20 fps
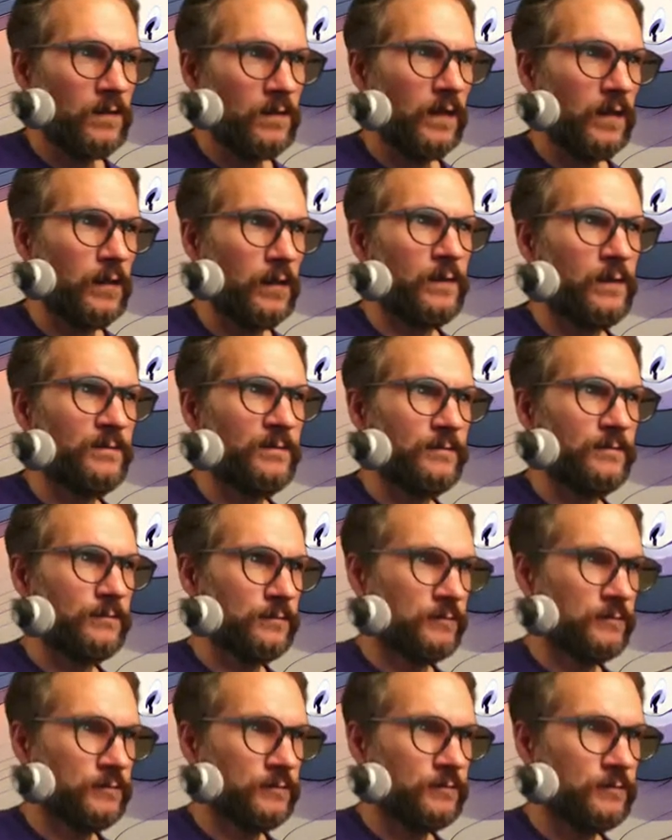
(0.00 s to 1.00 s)
Um,
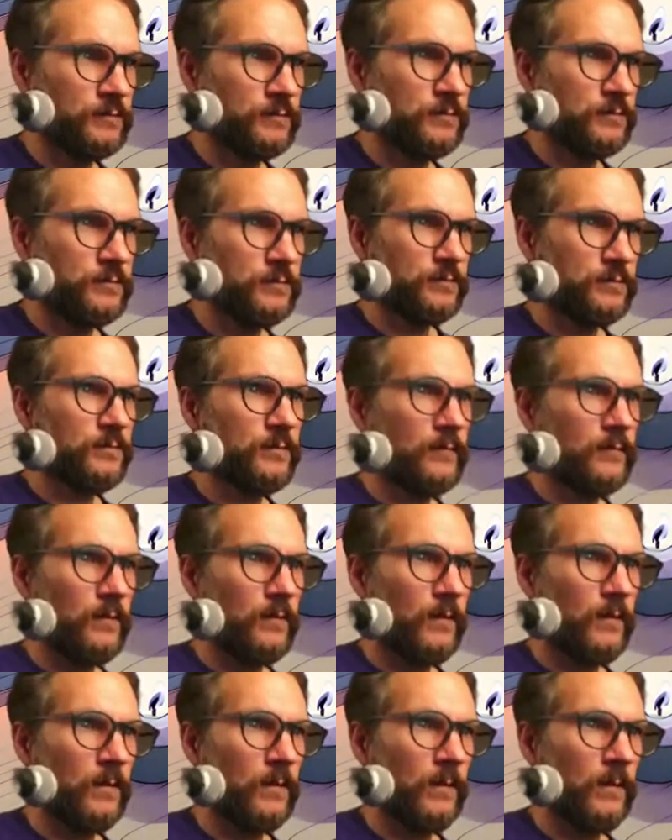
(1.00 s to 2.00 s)

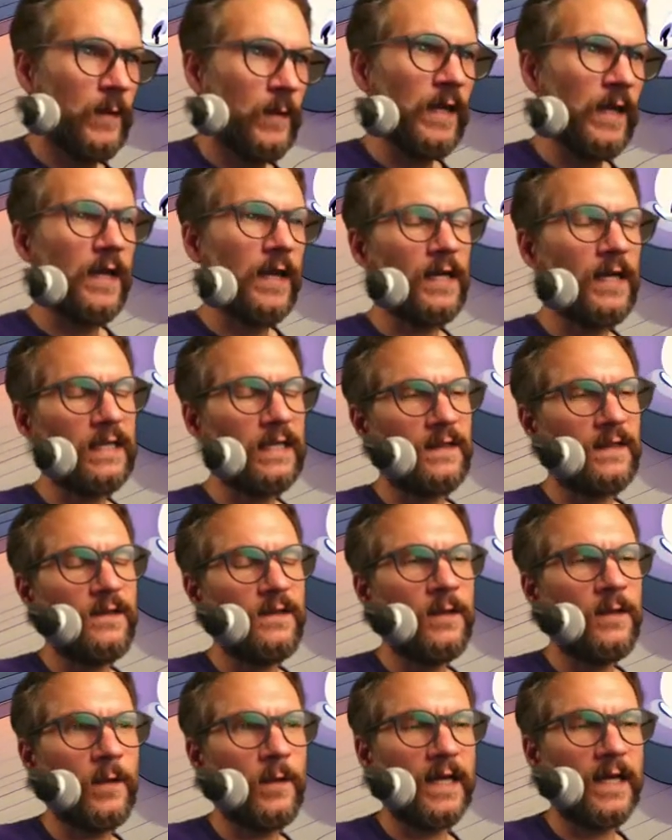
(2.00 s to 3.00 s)
but I could, you
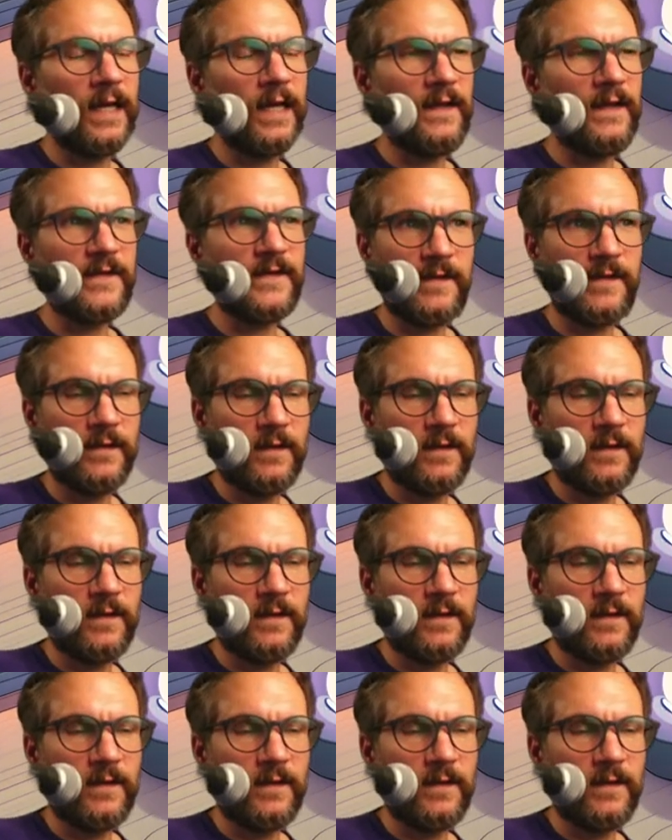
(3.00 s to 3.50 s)
know, I guess